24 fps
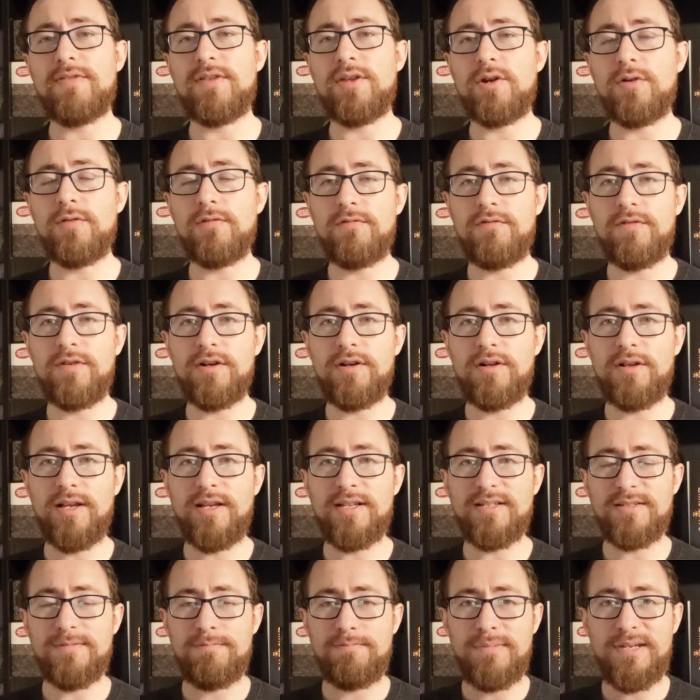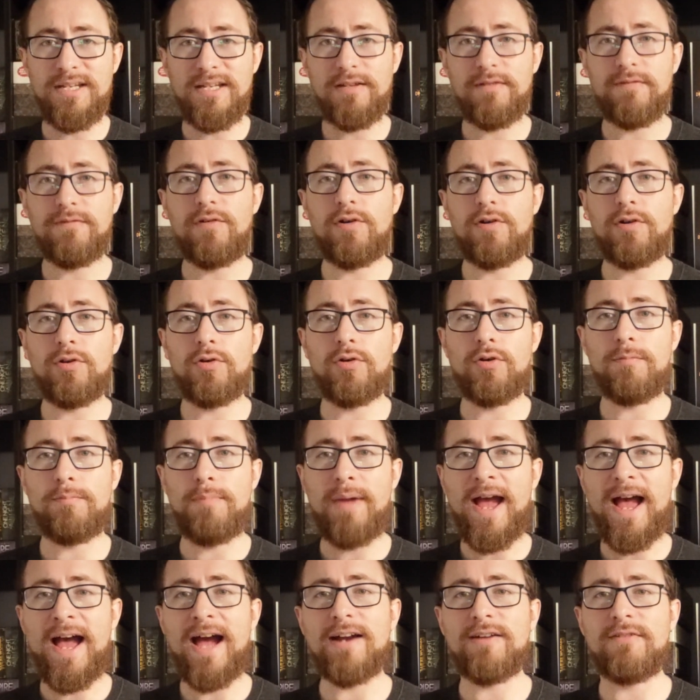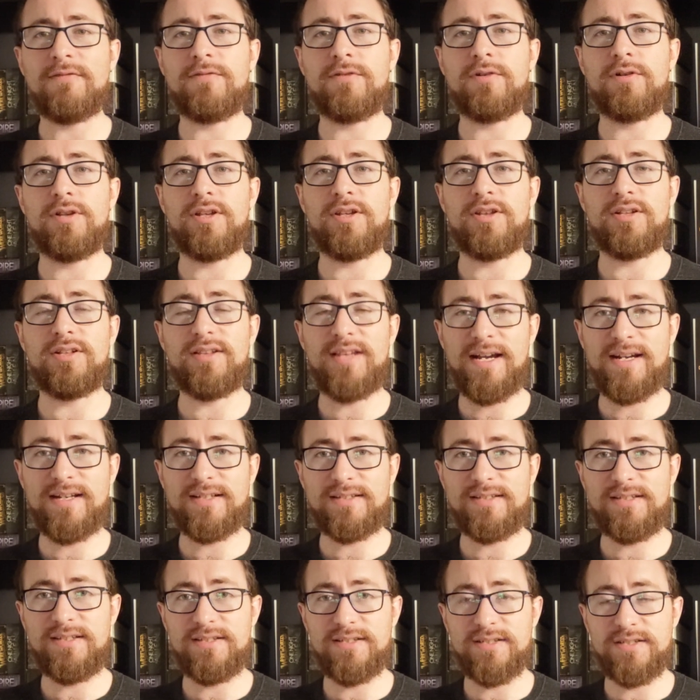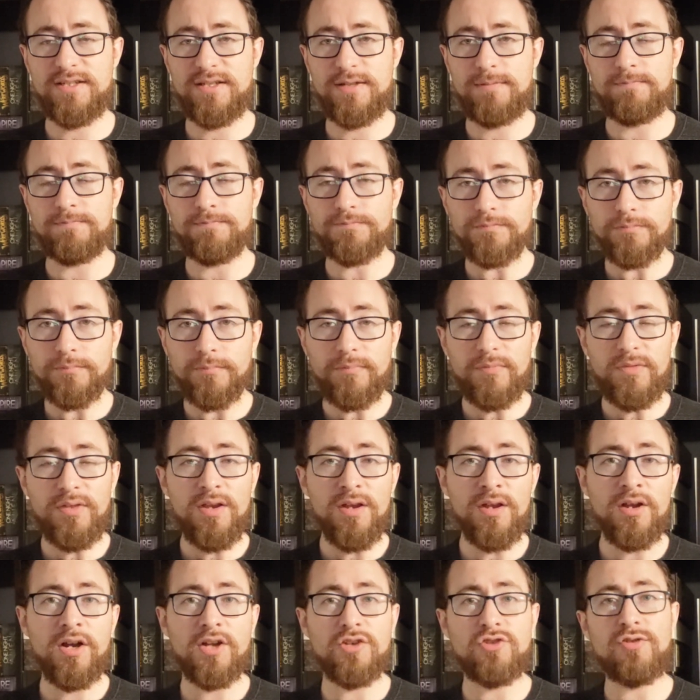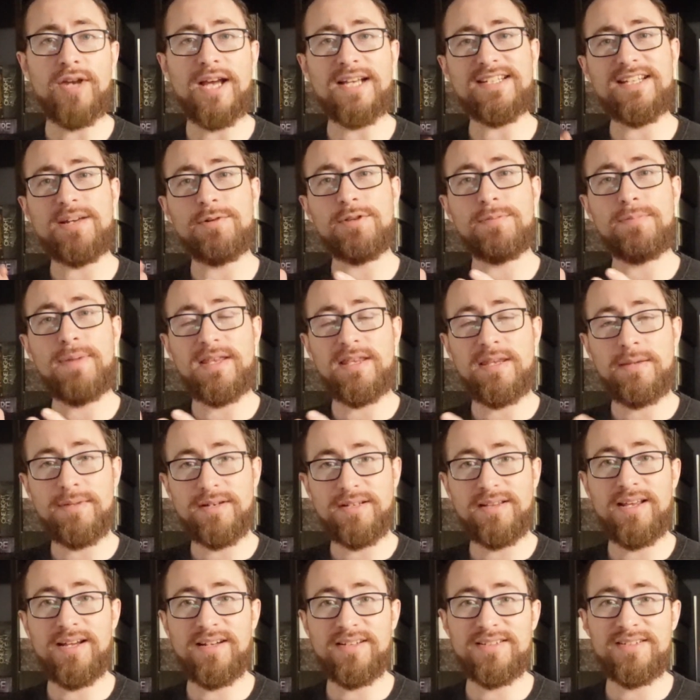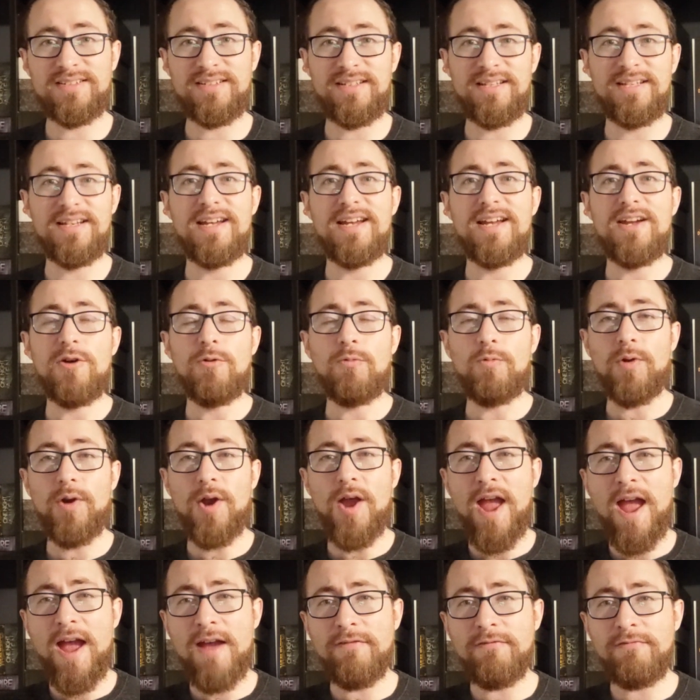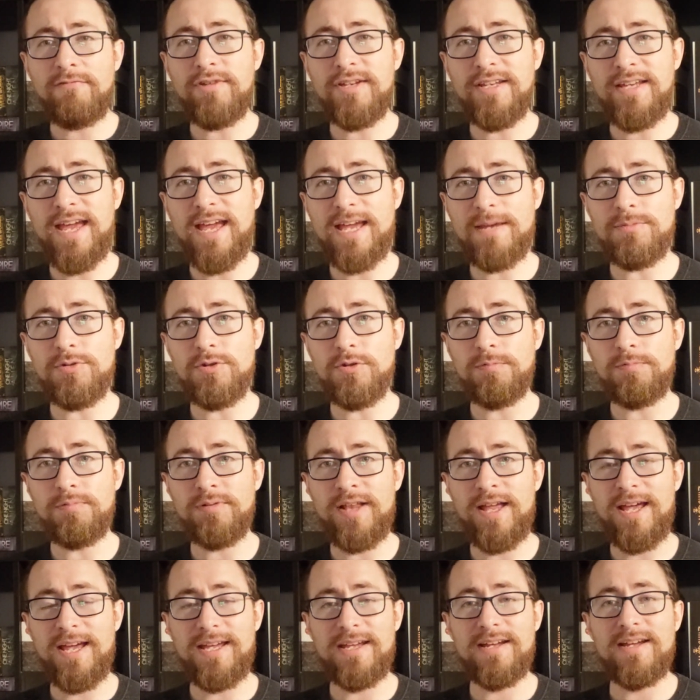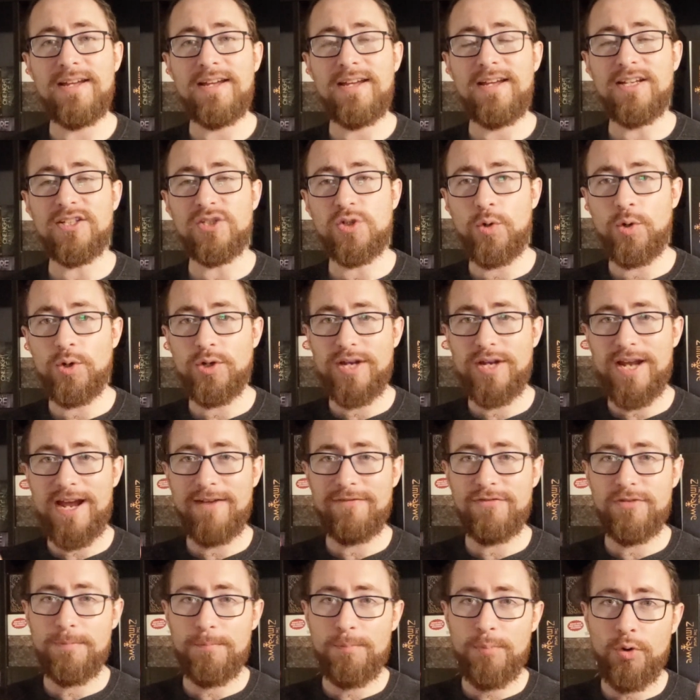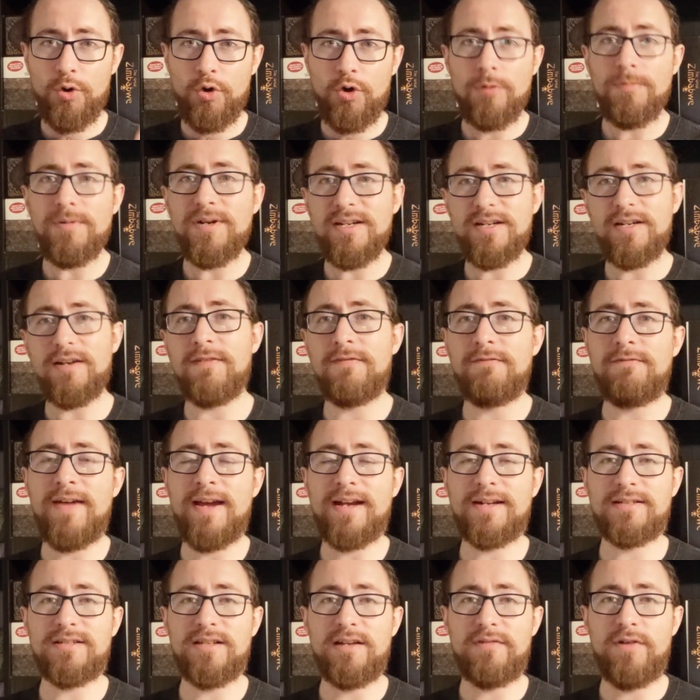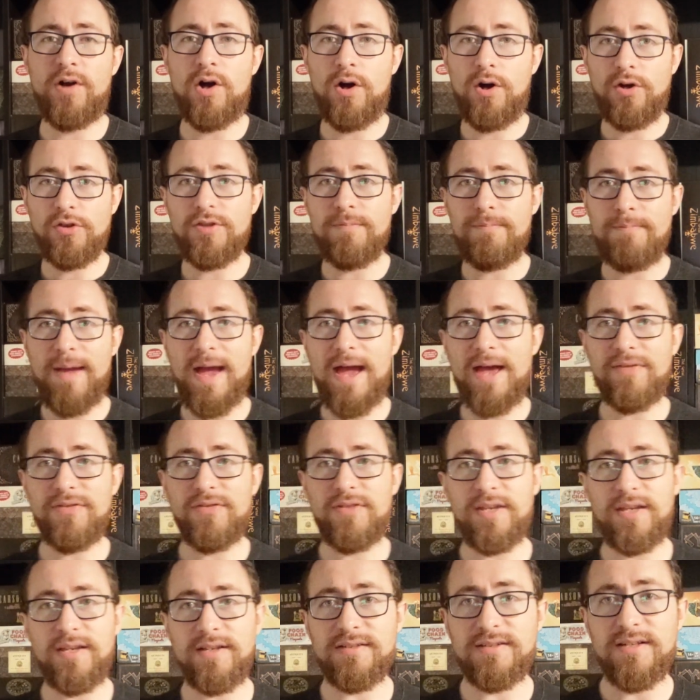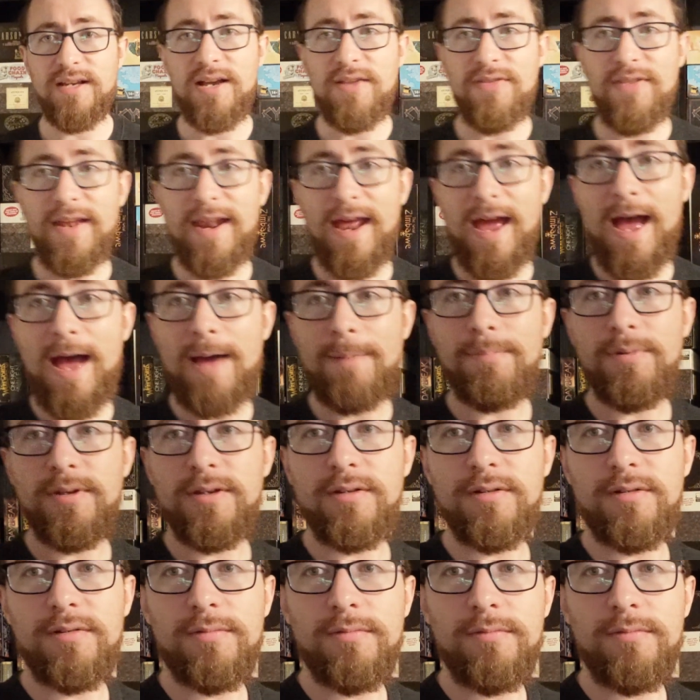They don't feel as meaningful or impactful in the legacy system. Contrast that with Pandemic Legacy, where every game you play is going to have the permanent effects of all the bad things that happened.